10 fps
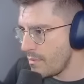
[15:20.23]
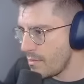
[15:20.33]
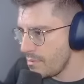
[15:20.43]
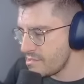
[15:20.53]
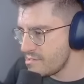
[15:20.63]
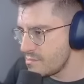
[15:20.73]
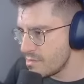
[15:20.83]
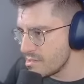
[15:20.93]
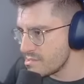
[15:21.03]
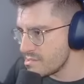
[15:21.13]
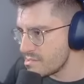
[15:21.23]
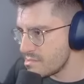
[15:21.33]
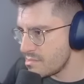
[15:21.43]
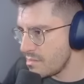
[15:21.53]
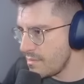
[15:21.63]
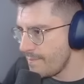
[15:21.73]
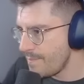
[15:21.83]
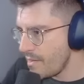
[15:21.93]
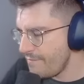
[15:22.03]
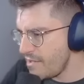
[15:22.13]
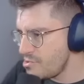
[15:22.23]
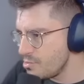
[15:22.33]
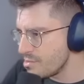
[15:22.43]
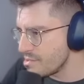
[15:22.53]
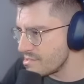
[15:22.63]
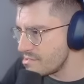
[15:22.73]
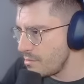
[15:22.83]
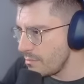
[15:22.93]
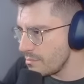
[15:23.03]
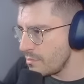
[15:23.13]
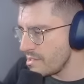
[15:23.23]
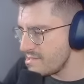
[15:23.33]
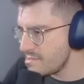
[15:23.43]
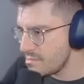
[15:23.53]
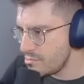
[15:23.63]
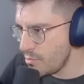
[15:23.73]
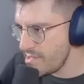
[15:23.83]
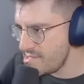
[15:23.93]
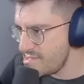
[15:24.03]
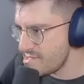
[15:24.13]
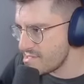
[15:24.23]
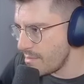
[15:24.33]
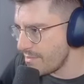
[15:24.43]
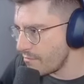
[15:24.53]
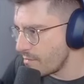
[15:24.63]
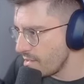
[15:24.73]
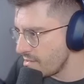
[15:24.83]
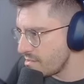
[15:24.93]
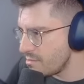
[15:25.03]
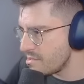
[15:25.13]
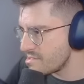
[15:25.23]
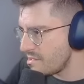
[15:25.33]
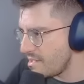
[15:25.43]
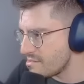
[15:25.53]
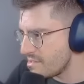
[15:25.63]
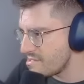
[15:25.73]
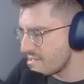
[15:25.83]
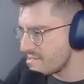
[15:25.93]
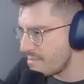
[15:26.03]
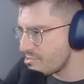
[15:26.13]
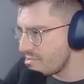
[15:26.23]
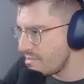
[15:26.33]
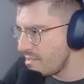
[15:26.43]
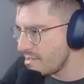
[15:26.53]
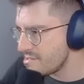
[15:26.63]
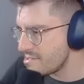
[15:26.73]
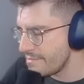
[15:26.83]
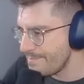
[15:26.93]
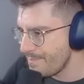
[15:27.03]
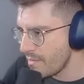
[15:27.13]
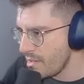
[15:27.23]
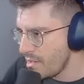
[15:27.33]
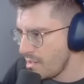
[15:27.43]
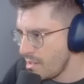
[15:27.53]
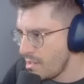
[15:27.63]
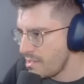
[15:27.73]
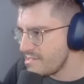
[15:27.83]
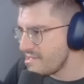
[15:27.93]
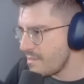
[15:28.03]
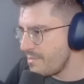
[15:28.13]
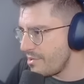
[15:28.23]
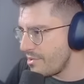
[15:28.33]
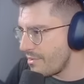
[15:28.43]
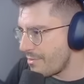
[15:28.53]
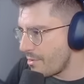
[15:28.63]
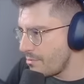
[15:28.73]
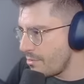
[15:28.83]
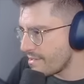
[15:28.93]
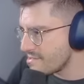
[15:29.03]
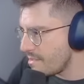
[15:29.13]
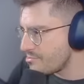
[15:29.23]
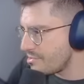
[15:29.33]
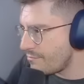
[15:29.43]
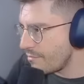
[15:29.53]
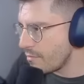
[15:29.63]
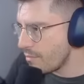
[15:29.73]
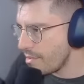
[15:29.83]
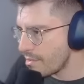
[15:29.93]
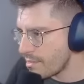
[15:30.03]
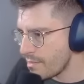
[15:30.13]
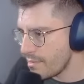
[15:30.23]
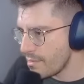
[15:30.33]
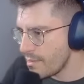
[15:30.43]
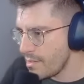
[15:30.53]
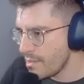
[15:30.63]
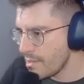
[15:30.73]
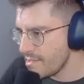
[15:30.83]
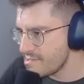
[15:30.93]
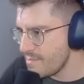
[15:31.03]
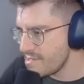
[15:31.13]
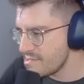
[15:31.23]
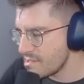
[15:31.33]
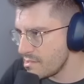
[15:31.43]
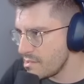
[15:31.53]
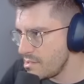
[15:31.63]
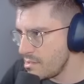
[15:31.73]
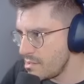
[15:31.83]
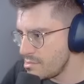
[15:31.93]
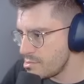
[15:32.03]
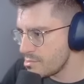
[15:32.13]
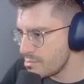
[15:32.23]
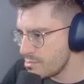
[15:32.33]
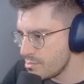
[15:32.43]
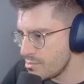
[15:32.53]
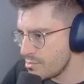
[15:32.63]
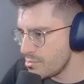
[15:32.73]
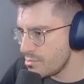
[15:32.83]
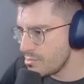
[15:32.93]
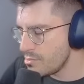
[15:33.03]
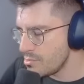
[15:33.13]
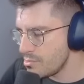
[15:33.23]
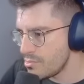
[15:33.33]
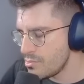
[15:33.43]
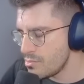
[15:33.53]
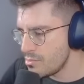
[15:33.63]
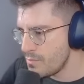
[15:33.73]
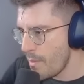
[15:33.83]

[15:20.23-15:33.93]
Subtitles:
let's do this. If I do this, do I see something related to this class on this exception? Let's see. Let's type here, throw new exception real quick. And let's basically do